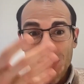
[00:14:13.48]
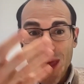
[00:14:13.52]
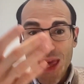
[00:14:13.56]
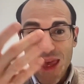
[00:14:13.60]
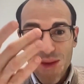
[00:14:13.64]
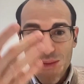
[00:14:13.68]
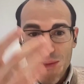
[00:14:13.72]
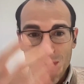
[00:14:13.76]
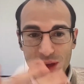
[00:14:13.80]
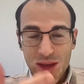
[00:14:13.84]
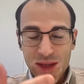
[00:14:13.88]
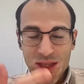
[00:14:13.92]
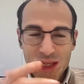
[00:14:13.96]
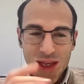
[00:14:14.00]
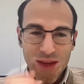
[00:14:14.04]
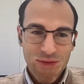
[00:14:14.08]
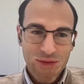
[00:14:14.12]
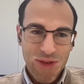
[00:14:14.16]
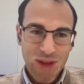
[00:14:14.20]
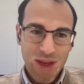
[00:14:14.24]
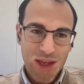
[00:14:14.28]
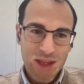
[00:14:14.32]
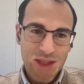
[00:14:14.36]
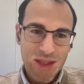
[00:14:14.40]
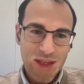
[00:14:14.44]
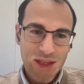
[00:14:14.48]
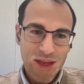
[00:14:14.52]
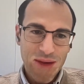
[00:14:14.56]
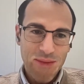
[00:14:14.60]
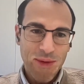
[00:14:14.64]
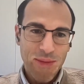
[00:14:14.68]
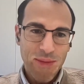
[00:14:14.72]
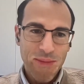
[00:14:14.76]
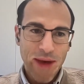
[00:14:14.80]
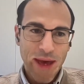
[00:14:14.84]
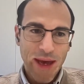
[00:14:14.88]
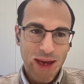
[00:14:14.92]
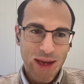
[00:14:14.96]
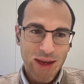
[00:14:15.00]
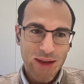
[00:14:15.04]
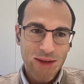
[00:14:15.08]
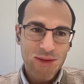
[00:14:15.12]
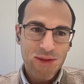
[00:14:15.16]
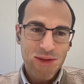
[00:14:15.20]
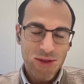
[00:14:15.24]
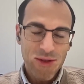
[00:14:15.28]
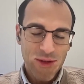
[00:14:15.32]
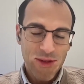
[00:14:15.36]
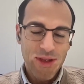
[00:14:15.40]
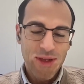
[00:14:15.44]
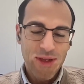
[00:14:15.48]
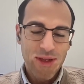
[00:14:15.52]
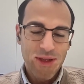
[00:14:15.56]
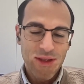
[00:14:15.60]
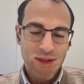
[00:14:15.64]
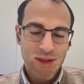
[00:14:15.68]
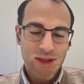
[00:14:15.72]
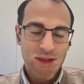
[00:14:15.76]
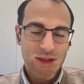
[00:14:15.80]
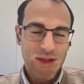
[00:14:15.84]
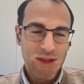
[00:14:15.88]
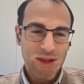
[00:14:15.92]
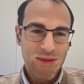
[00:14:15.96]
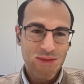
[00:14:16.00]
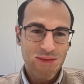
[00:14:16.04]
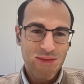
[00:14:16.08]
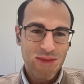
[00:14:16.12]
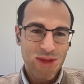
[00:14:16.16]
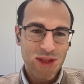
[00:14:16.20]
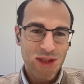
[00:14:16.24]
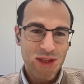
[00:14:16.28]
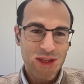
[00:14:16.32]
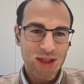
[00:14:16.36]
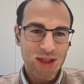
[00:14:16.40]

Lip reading: Maybe something is coming back. So this is